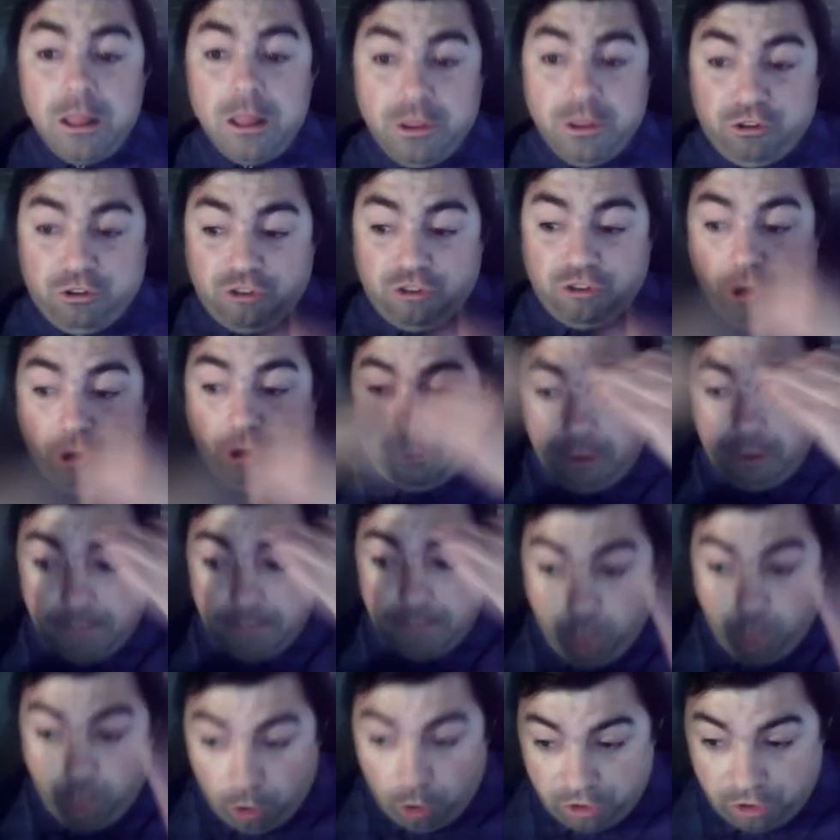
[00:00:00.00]
The southern
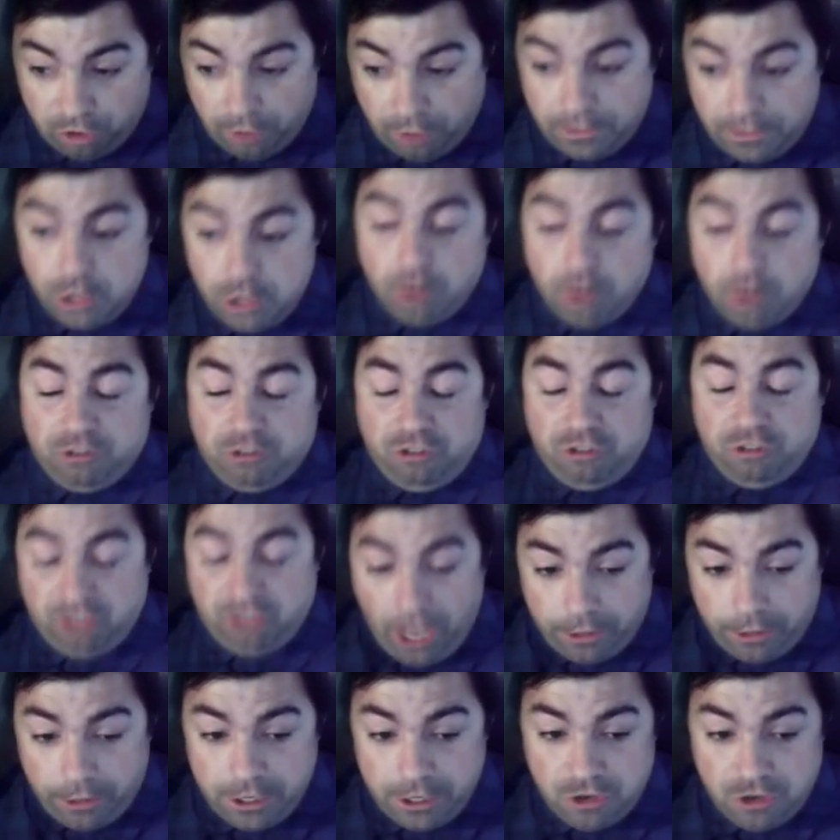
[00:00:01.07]
portion of the U S, the
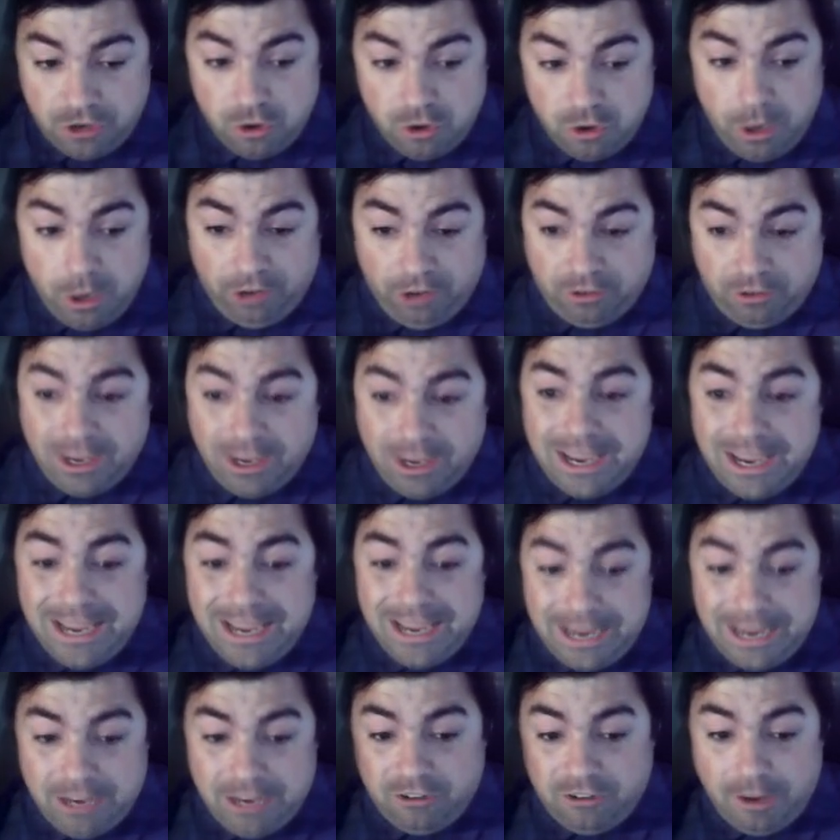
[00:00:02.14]
southeast U S,
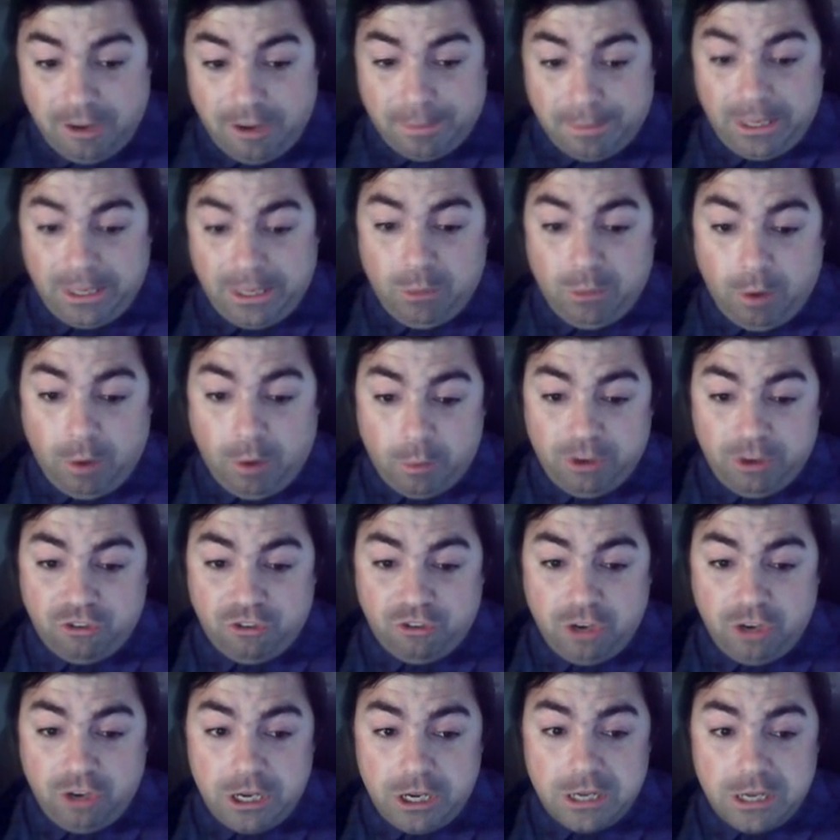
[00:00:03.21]
is typically where we
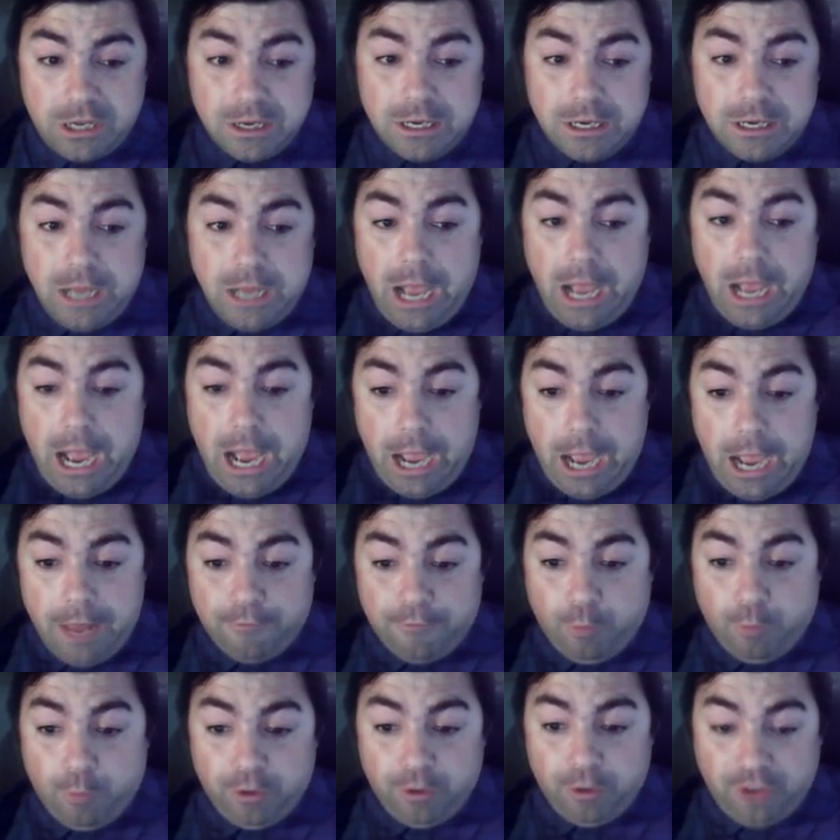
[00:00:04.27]
see uh,
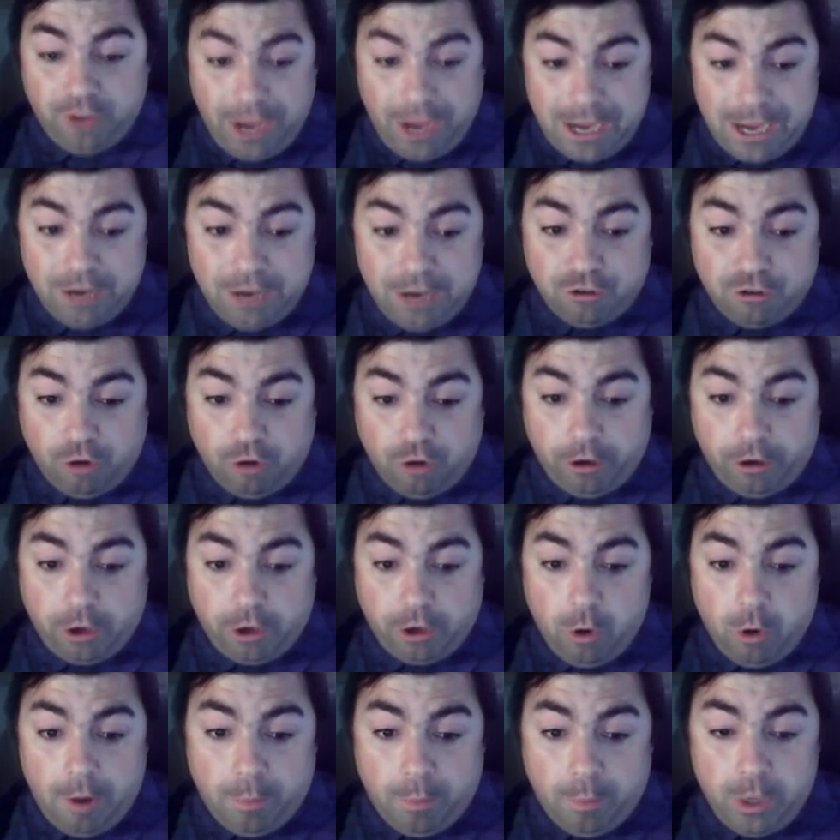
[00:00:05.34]
influenza A start to
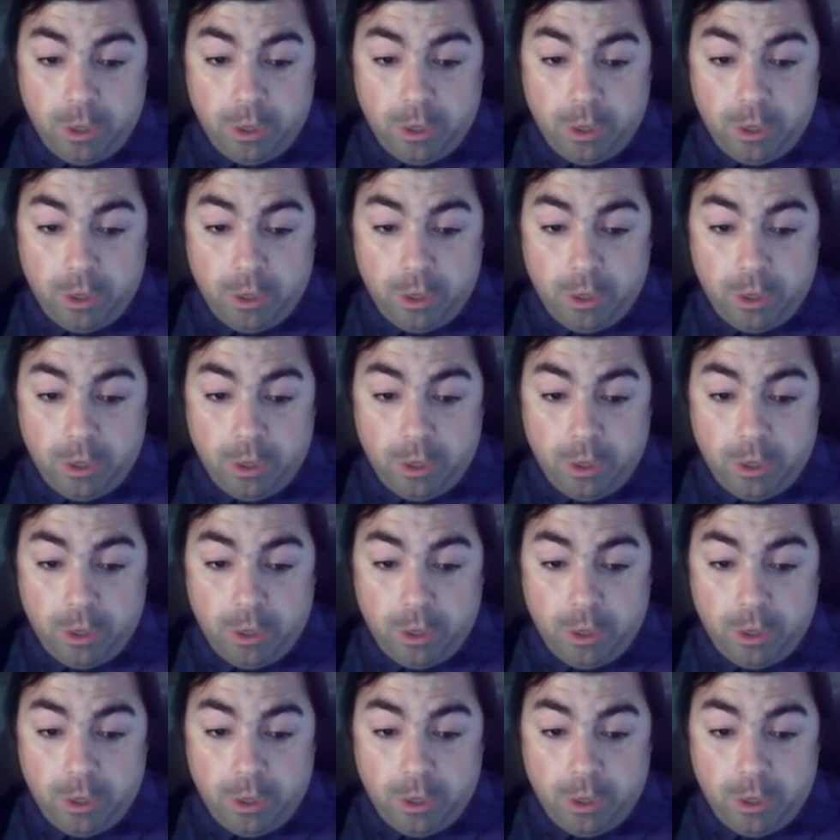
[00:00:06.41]
go up.